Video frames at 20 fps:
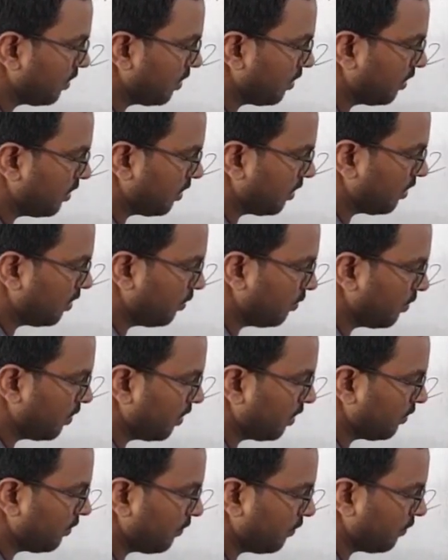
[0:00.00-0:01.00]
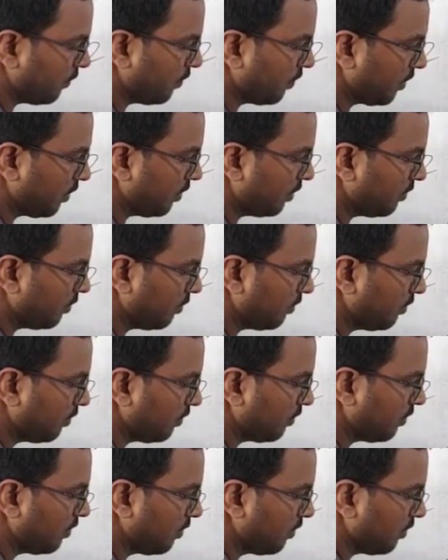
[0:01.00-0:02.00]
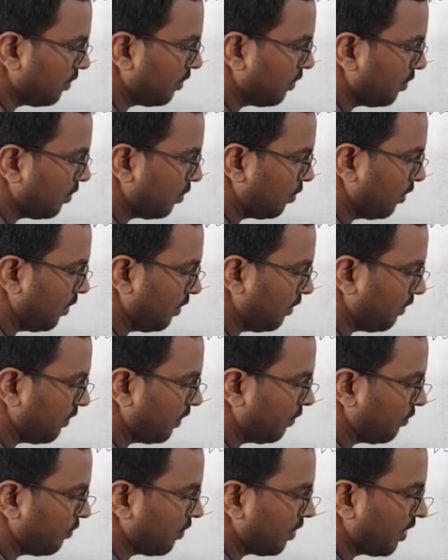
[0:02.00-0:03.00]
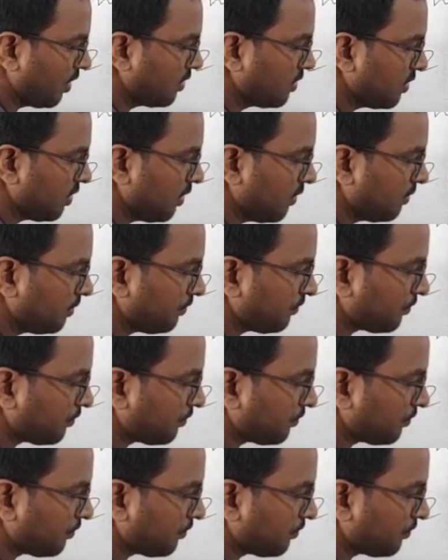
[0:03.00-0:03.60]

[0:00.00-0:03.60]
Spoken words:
13/4 into 12. If you cancel,